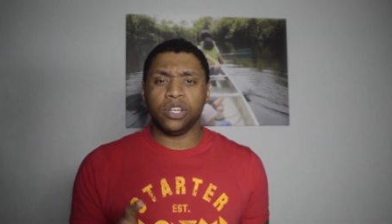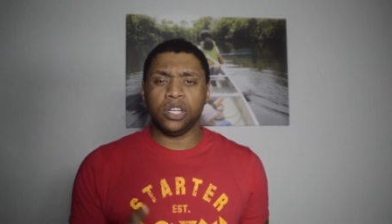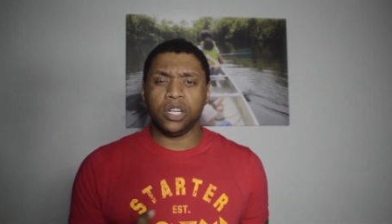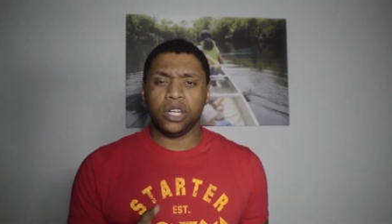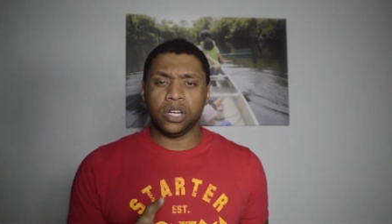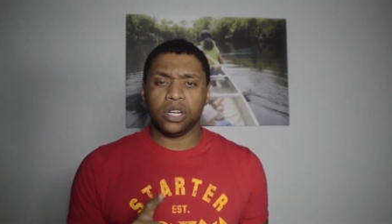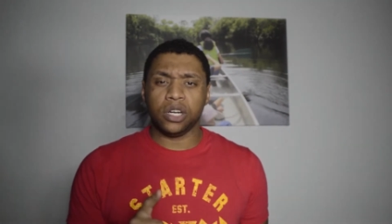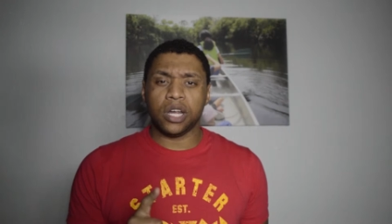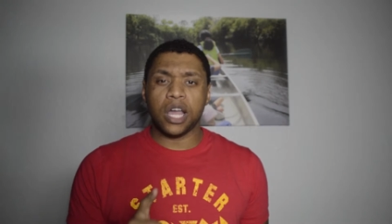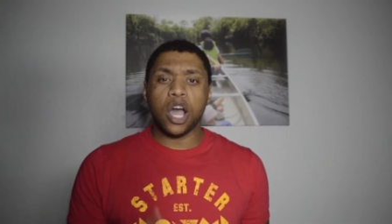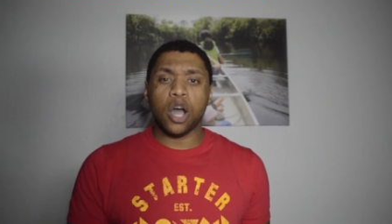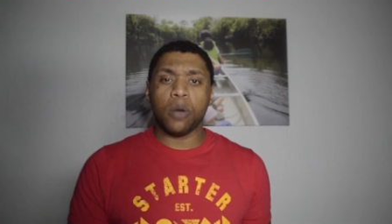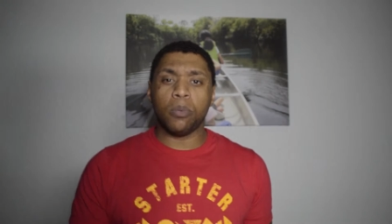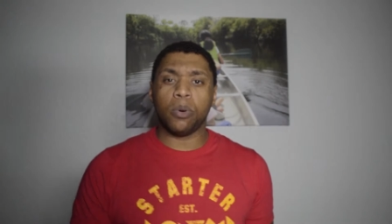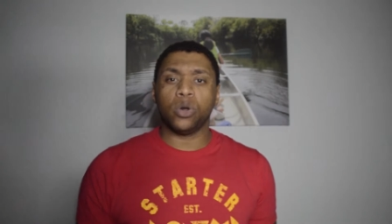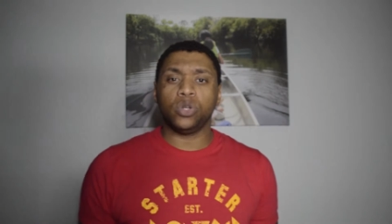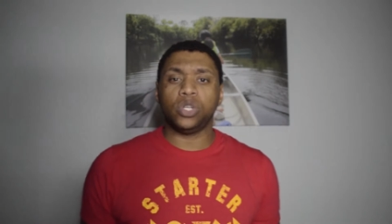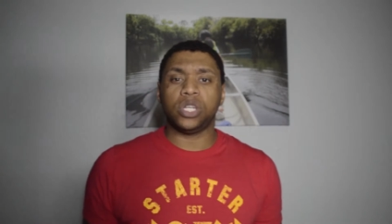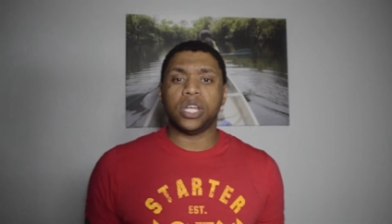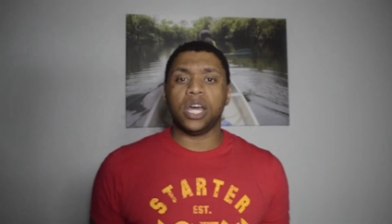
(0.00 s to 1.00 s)
you're
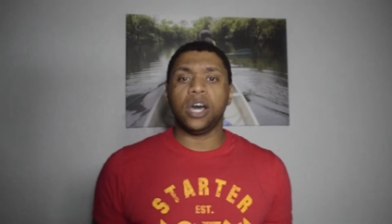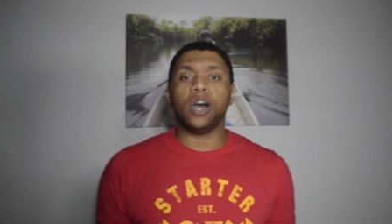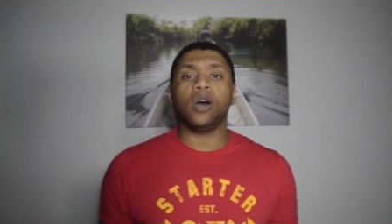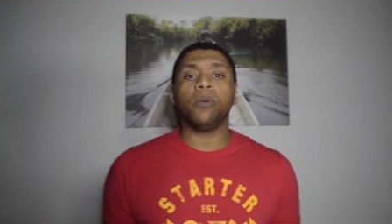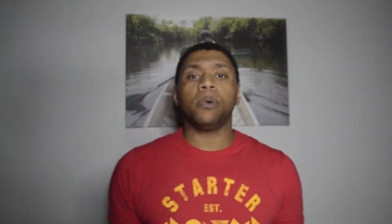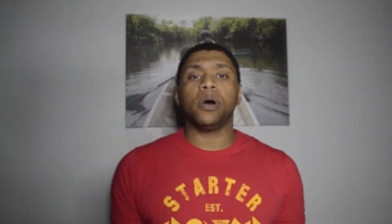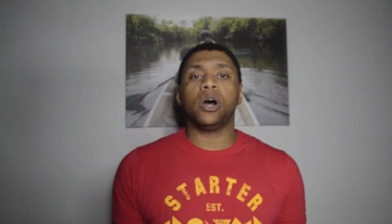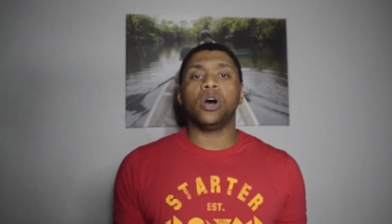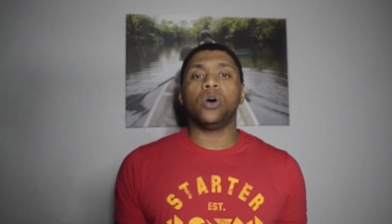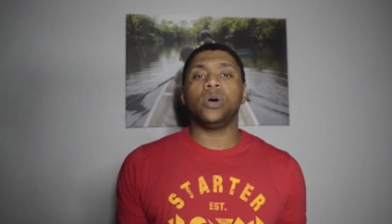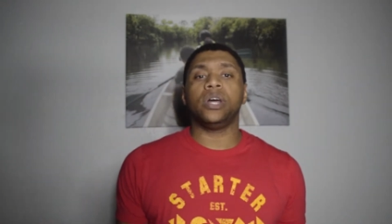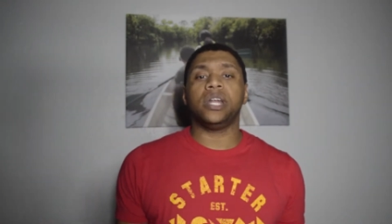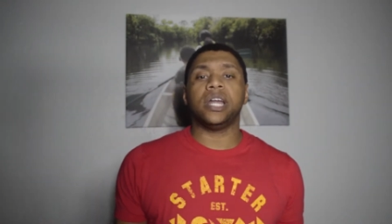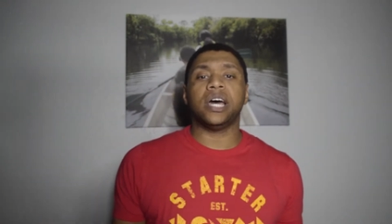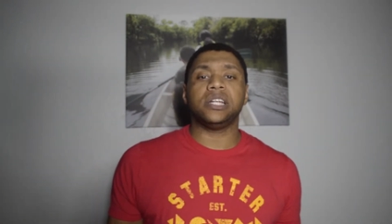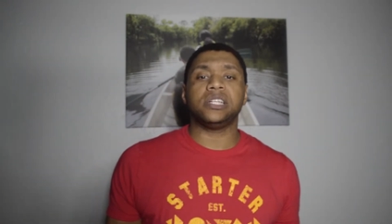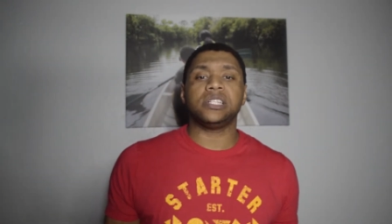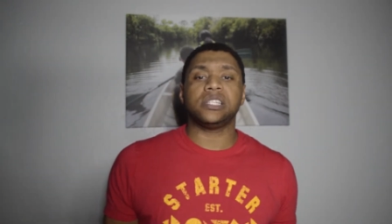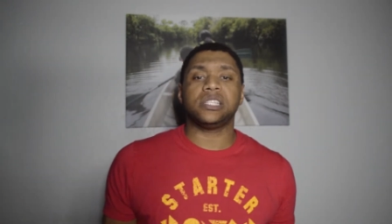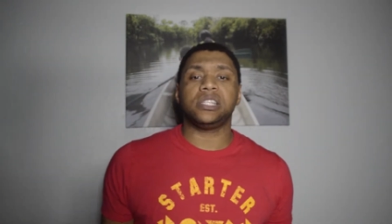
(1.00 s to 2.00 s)
elbow to elbow, and
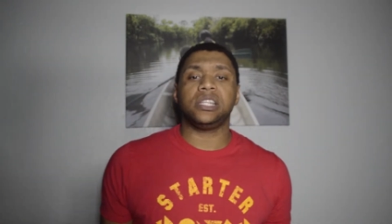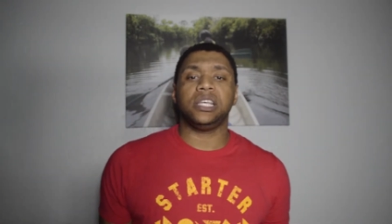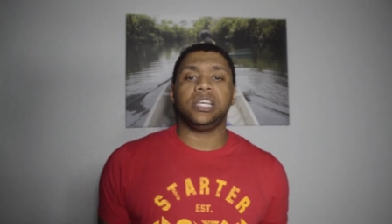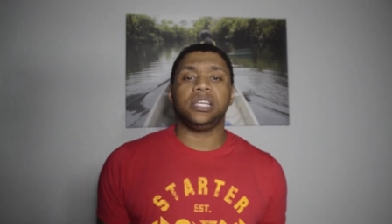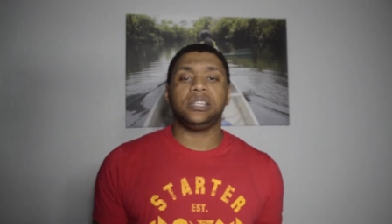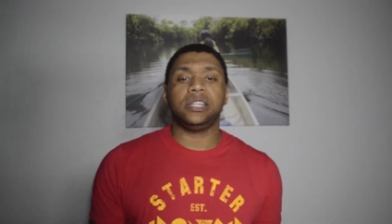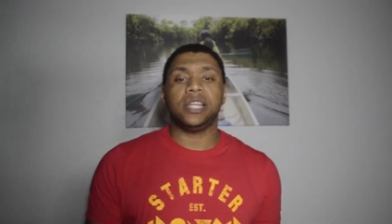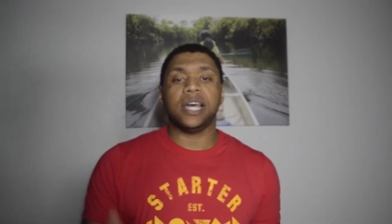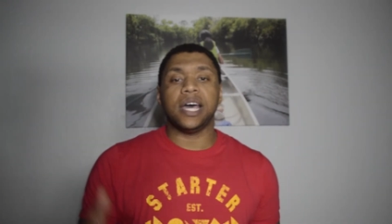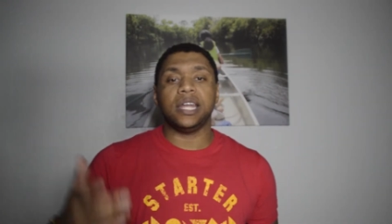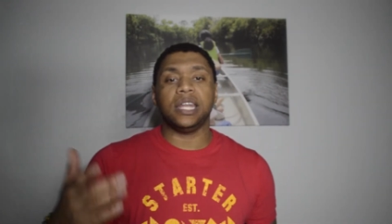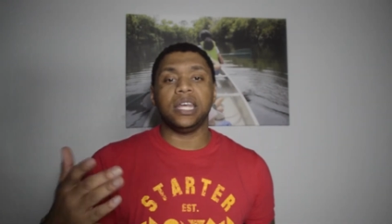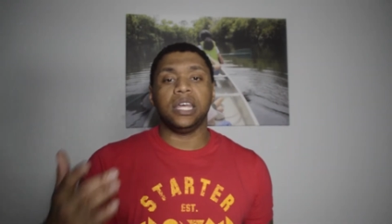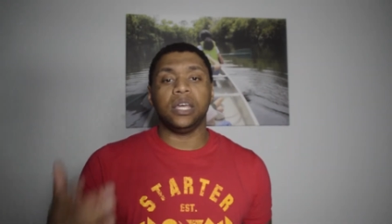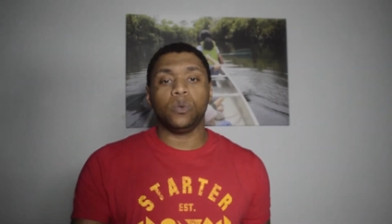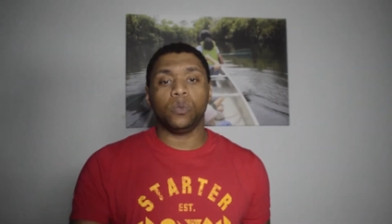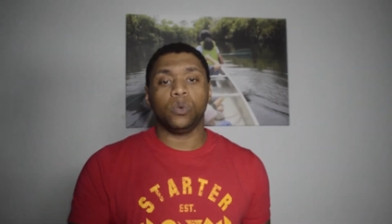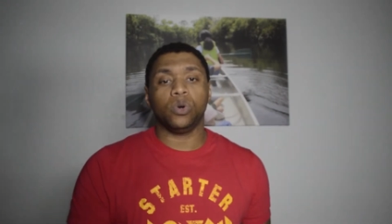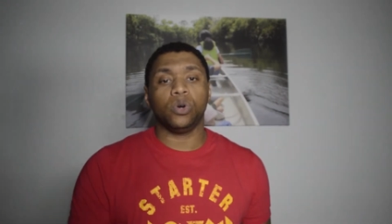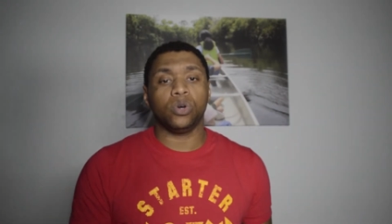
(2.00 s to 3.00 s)
I just think that
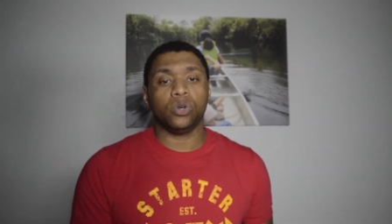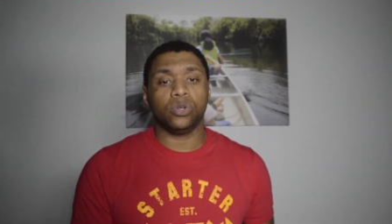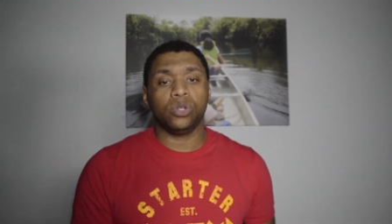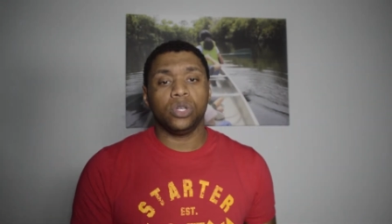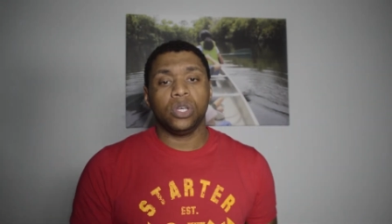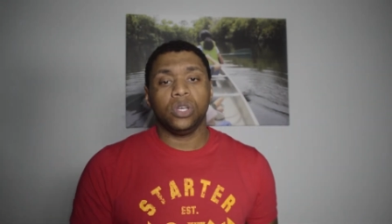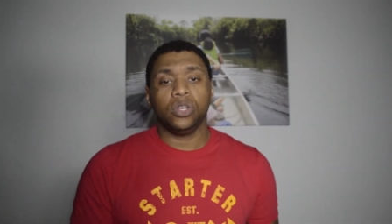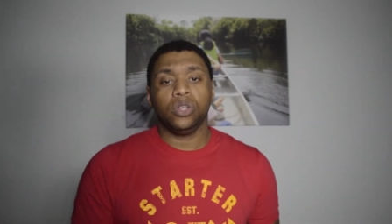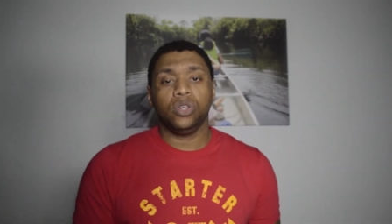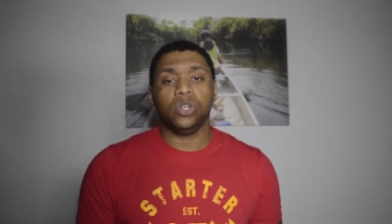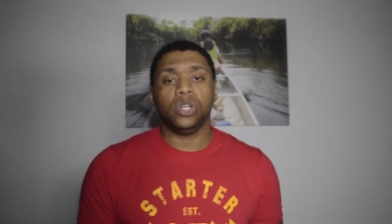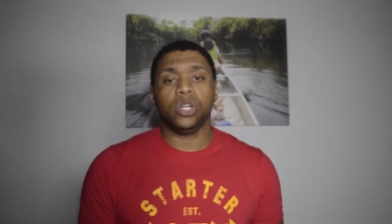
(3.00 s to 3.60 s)
it will,